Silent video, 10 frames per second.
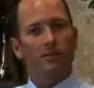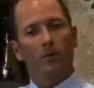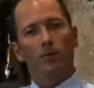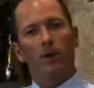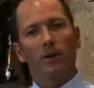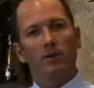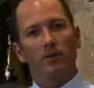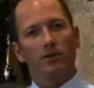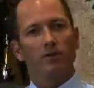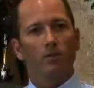or
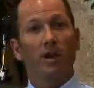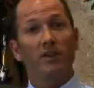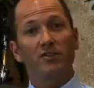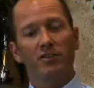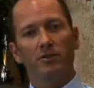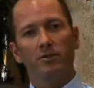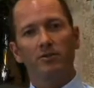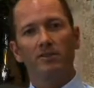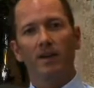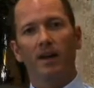regular running
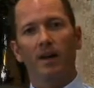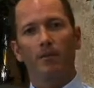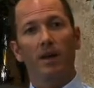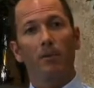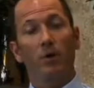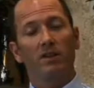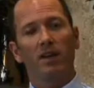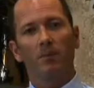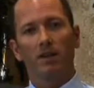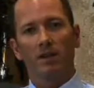shoes, and what
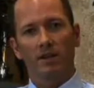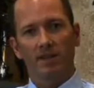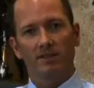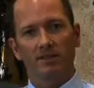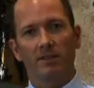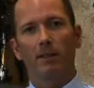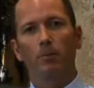type of cleats.